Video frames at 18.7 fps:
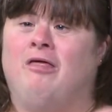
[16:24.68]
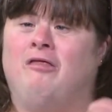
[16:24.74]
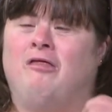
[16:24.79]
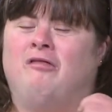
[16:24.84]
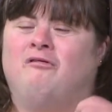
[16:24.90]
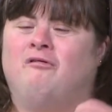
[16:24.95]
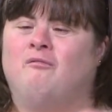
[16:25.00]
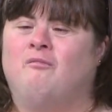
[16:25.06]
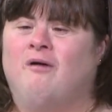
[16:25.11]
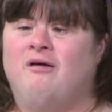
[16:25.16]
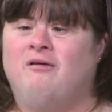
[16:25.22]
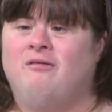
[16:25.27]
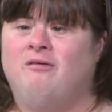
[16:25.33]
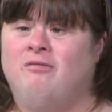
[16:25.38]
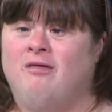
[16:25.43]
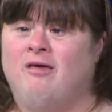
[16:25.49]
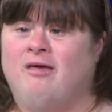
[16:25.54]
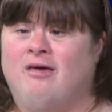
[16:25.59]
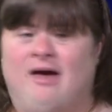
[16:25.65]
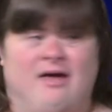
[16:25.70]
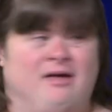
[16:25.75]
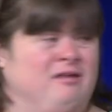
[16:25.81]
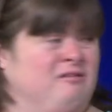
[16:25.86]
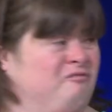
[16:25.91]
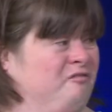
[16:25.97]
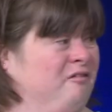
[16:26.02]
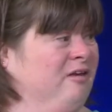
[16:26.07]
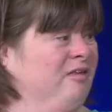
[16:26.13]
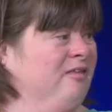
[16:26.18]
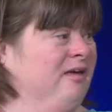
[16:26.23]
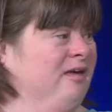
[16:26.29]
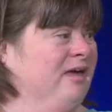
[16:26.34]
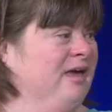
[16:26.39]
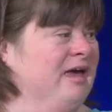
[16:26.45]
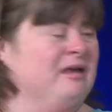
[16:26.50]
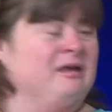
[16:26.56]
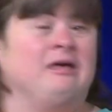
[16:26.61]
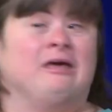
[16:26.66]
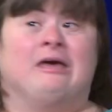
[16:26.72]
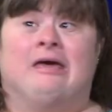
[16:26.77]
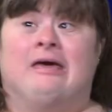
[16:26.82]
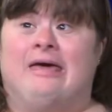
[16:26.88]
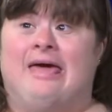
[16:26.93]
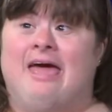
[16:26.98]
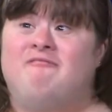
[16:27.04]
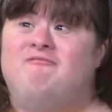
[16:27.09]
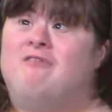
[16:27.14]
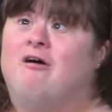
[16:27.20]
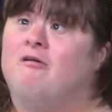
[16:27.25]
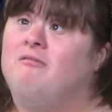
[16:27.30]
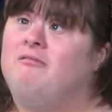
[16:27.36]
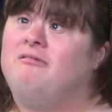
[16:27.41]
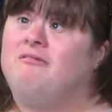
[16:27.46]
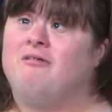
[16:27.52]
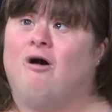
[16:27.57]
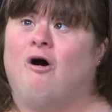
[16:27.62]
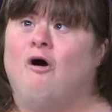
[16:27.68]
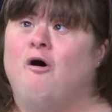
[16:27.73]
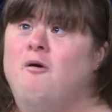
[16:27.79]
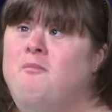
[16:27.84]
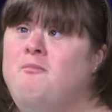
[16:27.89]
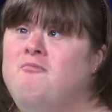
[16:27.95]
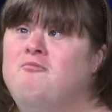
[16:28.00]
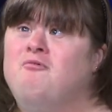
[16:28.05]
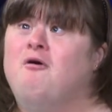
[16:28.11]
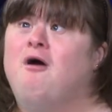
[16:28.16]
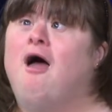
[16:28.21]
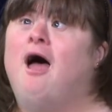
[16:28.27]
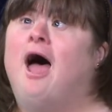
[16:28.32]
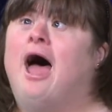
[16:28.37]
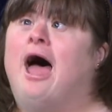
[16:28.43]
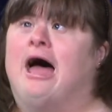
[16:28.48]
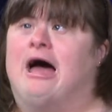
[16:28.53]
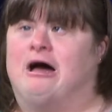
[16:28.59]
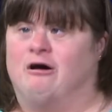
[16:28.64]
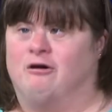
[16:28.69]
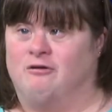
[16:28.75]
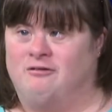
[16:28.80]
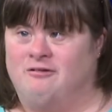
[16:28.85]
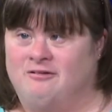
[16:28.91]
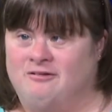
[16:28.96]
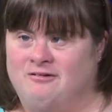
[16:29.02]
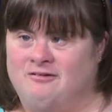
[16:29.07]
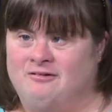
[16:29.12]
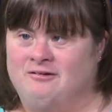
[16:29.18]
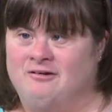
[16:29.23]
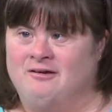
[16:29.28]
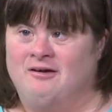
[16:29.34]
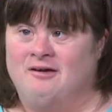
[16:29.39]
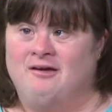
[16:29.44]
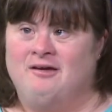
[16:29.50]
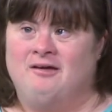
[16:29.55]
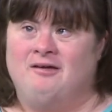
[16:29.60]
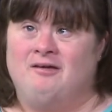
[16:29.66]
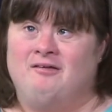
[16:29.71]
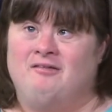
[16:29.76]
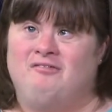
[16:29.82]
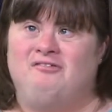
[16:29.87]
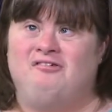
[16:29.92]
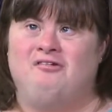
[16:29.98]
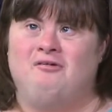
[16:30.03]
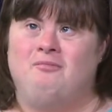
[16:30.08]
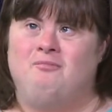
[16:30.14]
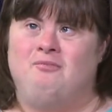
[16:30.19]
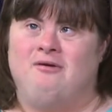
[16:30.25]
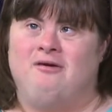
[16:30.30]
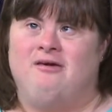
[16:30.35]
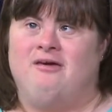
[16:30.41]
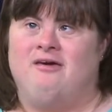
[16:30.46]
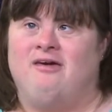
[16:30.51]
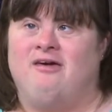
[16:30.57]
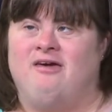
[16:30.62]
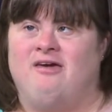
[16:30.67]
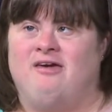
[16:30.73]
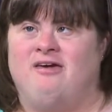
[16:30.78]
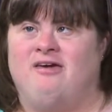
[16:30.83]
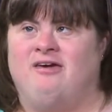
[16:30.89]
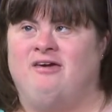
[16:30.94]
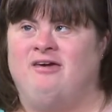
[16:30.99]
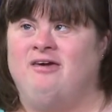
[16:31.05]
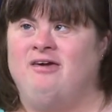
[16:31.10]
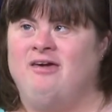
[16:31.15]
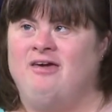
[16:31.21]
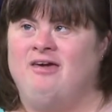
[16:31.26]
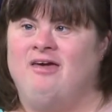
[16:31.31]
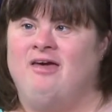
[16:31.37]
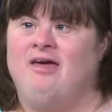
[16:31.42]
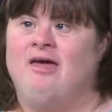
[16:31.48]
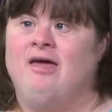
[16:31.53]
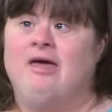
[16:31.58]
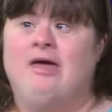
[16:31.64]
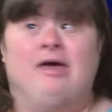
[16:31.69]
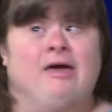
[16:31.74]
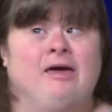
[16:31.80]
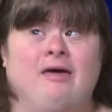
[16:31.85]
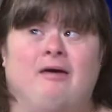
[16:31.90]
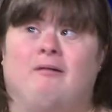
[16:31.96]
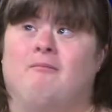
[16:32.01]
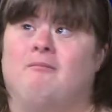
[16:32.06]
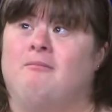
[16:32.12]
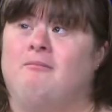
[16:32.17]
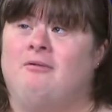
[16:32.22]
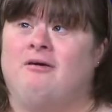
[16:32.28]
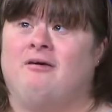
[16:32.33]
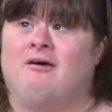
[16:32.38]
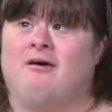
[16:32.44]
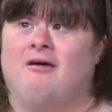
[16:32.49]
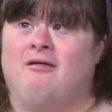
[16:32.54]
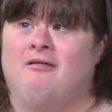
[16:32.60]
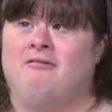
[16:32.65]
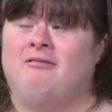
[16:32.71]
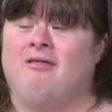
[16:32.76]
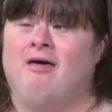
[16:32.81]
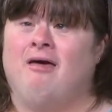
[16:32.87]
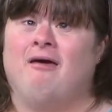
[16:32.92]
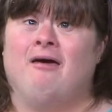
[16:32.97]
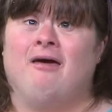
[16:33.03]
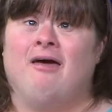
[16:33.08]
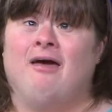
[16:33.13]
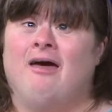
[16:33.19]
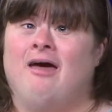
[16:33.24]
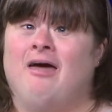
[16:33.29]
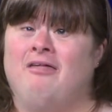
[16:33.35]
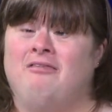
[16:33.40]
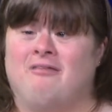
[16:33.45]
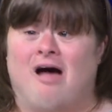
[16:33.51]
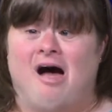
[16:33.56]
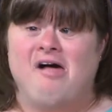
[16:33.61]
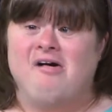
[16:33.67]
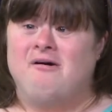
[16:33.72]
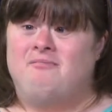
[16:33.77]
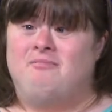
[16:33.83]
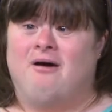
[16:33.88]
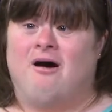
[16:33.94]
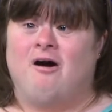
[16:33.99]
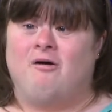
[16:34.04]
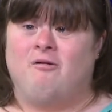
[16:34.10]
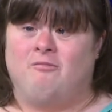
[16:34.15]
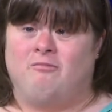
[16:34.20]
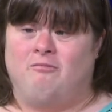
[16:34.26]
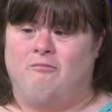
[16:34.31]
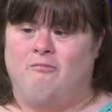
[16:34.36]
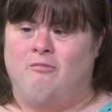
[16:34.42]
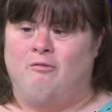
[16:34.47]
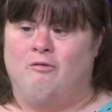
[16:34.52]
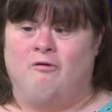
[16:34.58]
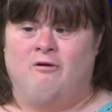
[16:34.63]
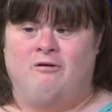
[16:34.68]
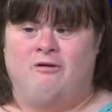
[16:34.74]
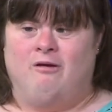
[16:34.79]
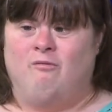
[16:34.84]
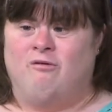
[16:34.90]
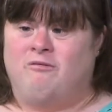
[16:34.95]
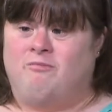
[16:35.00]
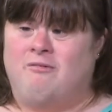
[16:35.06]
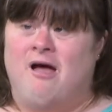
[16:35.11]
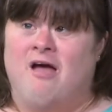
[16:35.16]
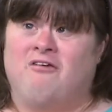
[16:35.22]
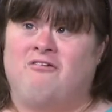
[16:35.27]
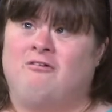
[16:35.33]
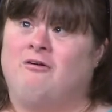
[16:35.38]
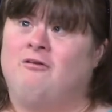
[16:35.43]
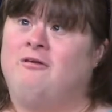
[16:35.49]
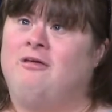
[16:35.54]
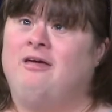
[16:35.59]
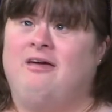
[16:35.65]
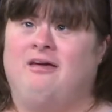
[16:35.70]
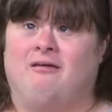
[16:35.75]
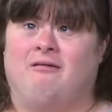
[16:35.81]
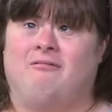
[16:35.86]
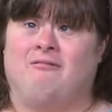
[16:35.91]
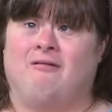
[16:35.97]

to what the guy is feeling. And he felt so proud to be him, because it's all about learning with special needs,